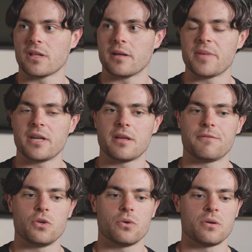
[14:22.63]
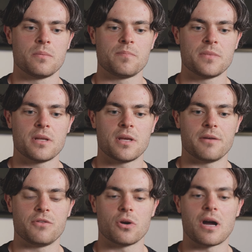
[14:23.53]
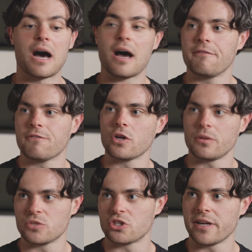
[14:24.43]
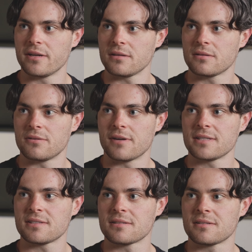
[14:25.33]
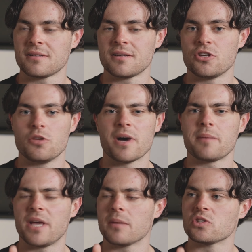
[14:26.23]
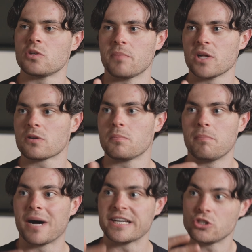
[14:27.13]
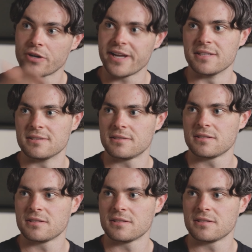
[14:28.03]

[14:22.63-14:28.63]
I mean, if you're a high volume trader, right, you might be able to bulk buy trades